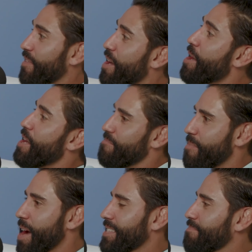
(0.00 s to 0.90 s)
If
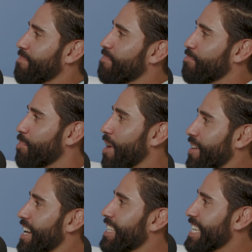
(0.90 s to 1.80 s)
my
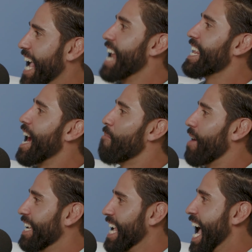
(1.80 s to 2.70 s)
brother gets a candy, I
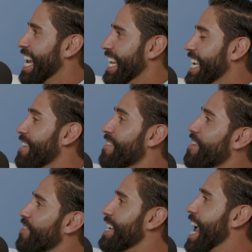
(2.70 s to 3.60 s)
want a candy.
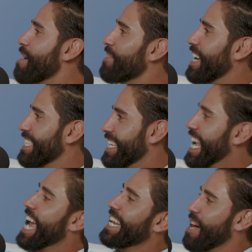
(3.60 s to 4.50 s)
Sure, even if the neighbor gets a
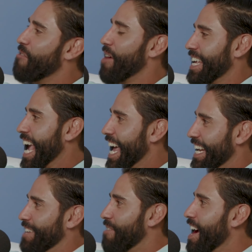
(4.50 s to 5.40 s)
candy, I want a
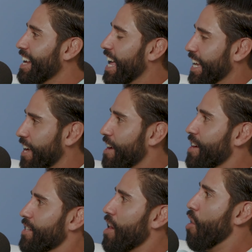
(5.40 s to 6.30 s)
candy, right? Like,
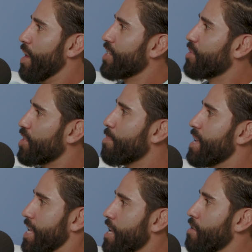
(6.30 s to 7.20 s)
no, we should
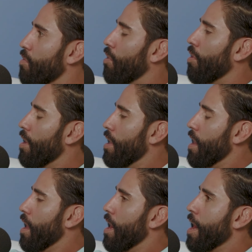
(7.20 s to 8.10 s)
be equal.
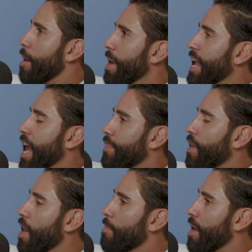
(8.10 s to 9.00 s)
And I
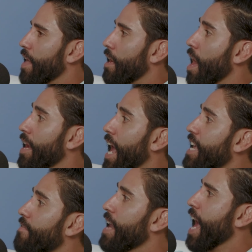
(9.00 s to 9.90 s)
thought about that a lot. And I
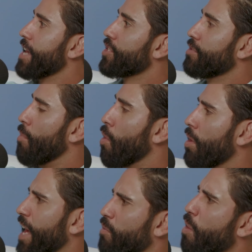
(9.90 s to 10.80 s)
even asked you
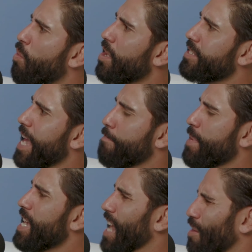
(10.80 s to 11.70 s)
more, like, well, what does that
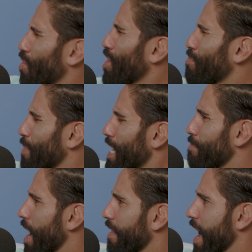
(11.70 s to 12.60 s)
mean? Like, what do you
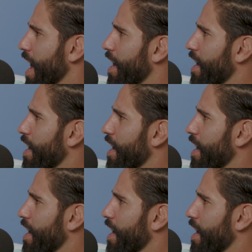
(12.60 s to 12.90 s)
mean by that?